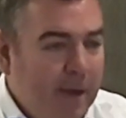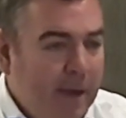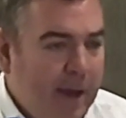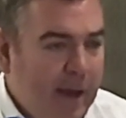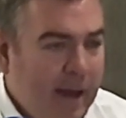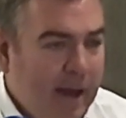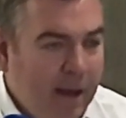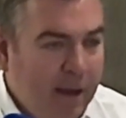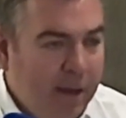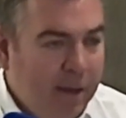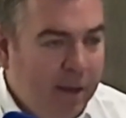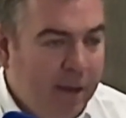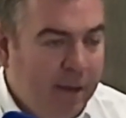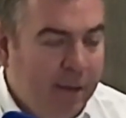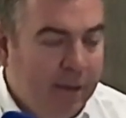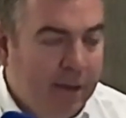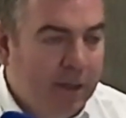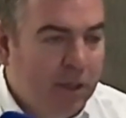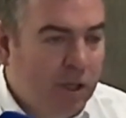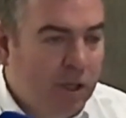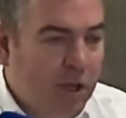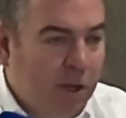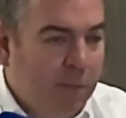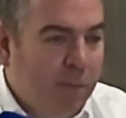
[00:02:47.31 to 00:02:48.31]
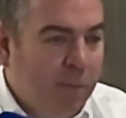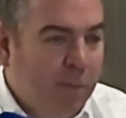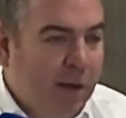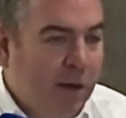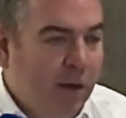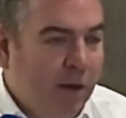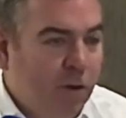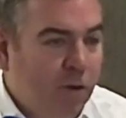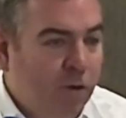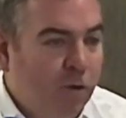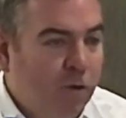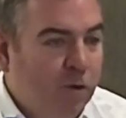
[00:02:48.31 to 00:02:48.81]
Anything that's not being
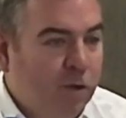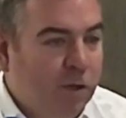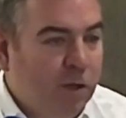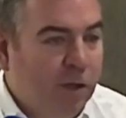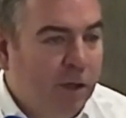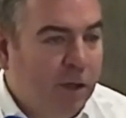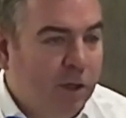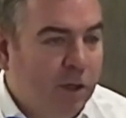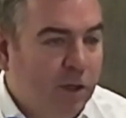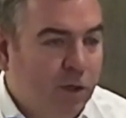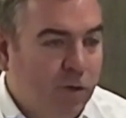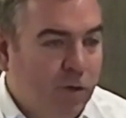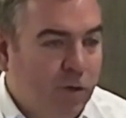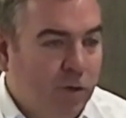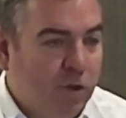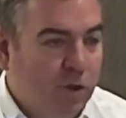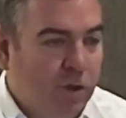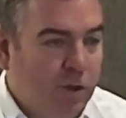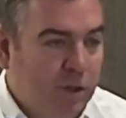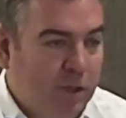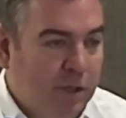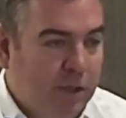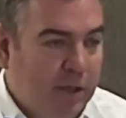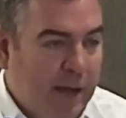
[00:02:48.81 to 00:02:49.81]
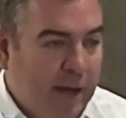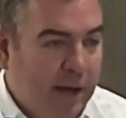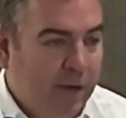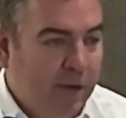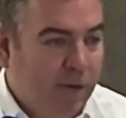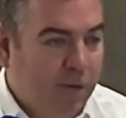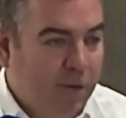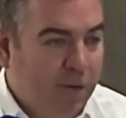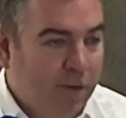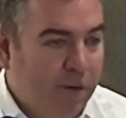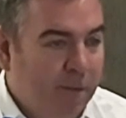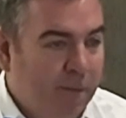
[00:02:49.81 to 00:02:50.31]
used in the construction
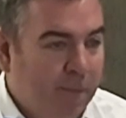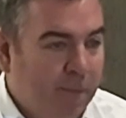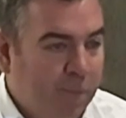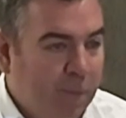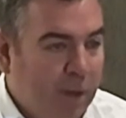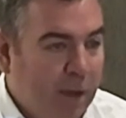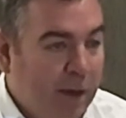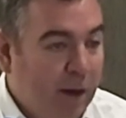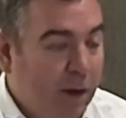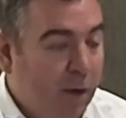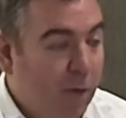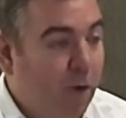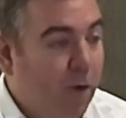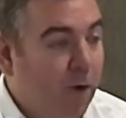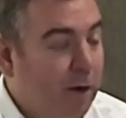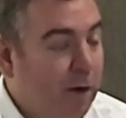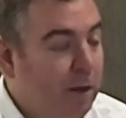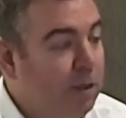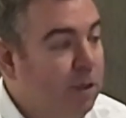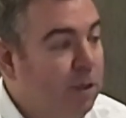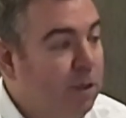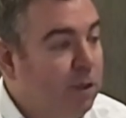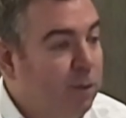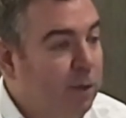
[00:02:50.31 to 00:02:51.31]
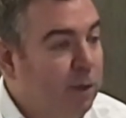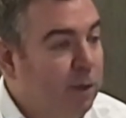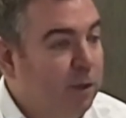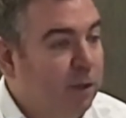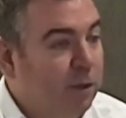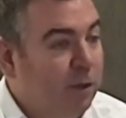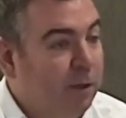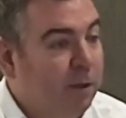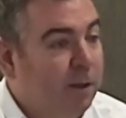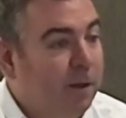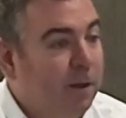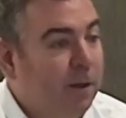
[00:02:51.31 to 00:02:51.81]
sector in a quarrying
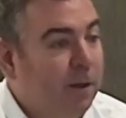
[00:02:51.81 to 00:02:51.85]
situation